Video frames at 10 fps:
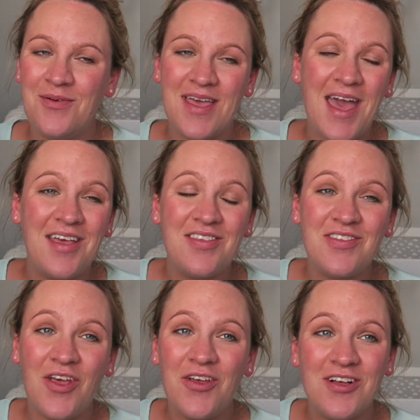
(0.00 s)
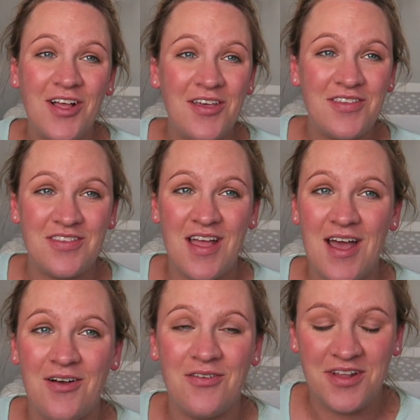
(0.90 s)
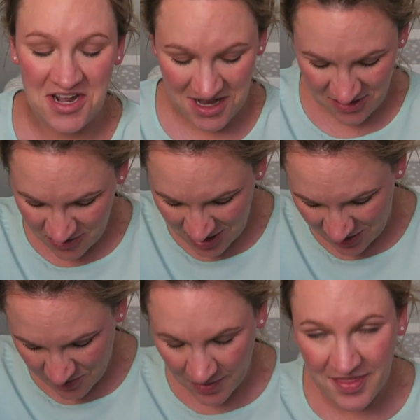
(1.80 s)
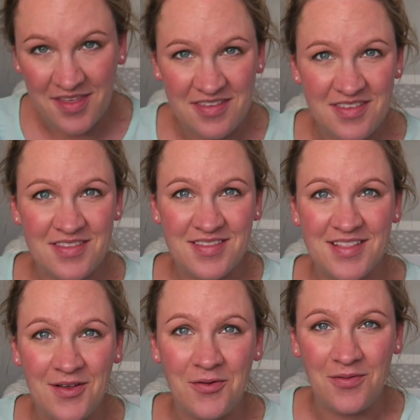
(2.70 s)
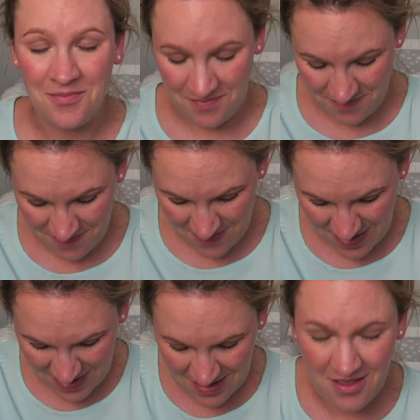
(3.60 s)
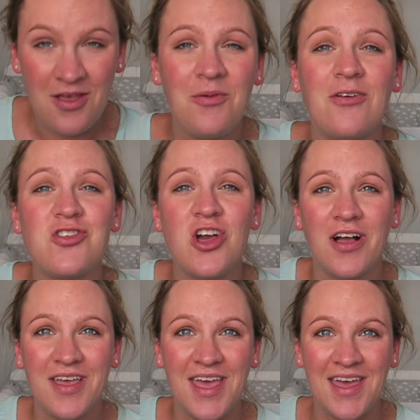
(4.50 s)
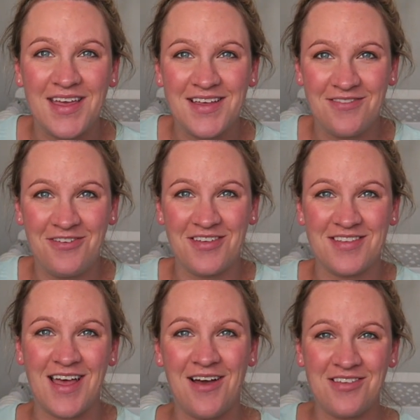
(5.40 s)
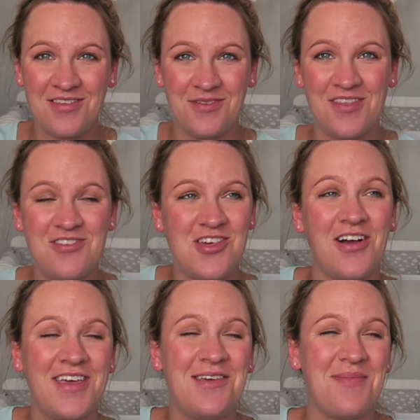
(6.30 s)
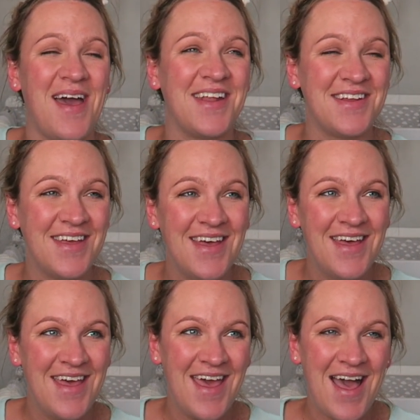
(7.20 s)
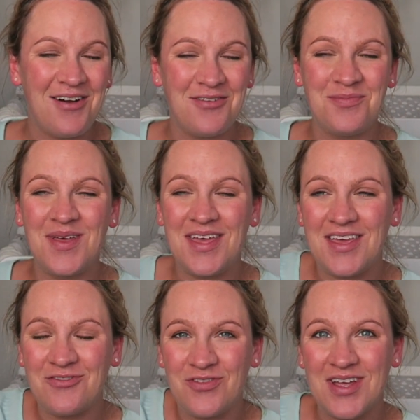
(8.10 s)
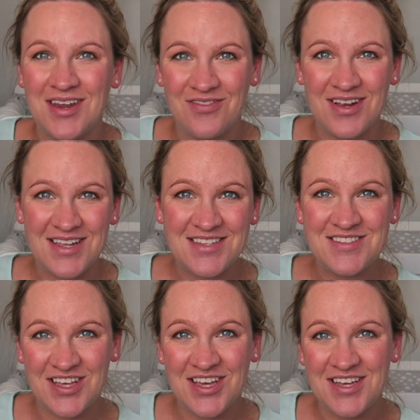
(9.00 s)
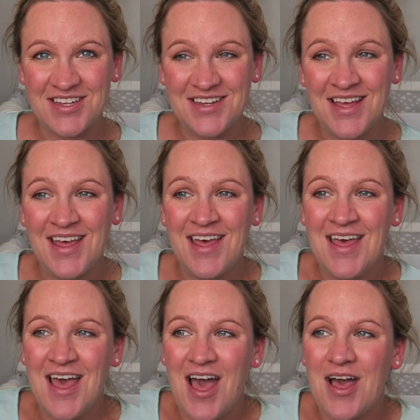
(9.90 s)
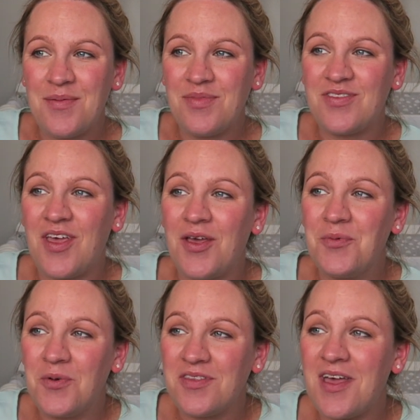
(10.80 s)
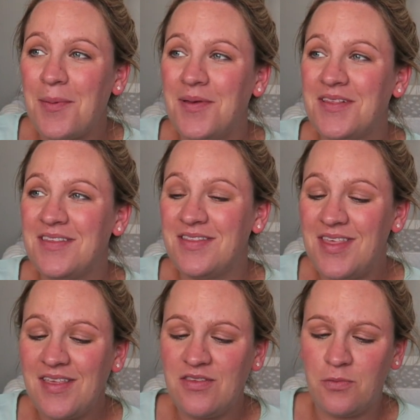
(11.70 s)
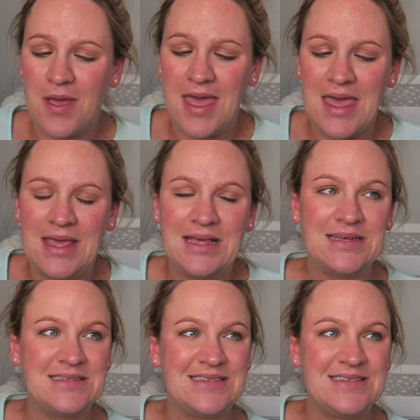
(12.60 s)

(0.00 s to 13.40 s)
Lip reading: we're getting so close now, and I literally just want this little, well, chunky, it feels like I just want this chunky man out of me really soon. So what's happened this week?